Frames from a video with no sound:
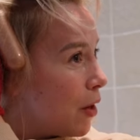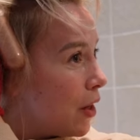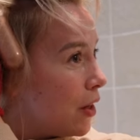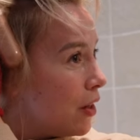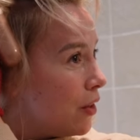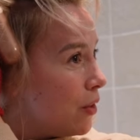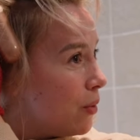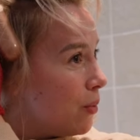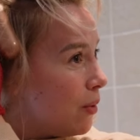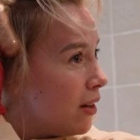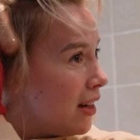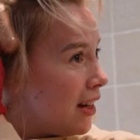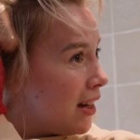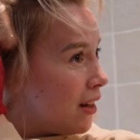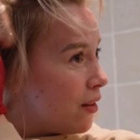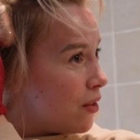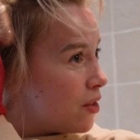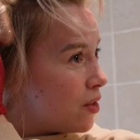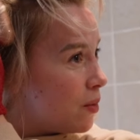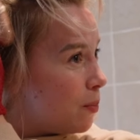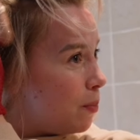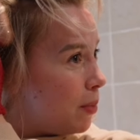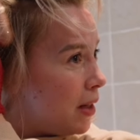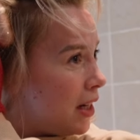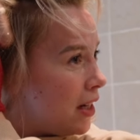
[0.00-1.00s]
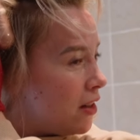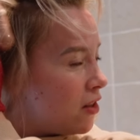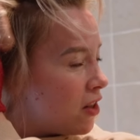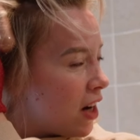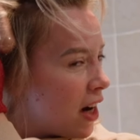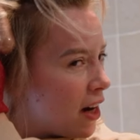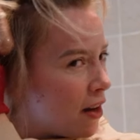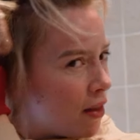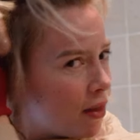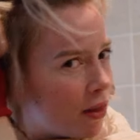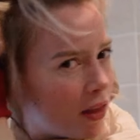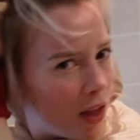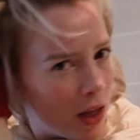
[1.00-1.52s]
gonna do a little speech,
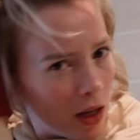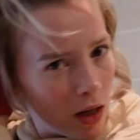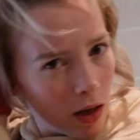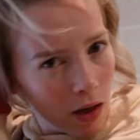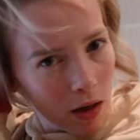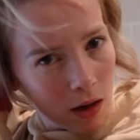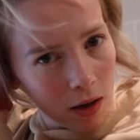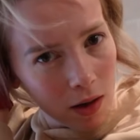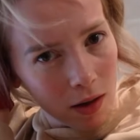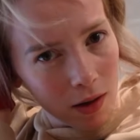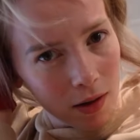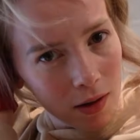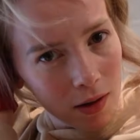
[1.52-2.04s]
I think.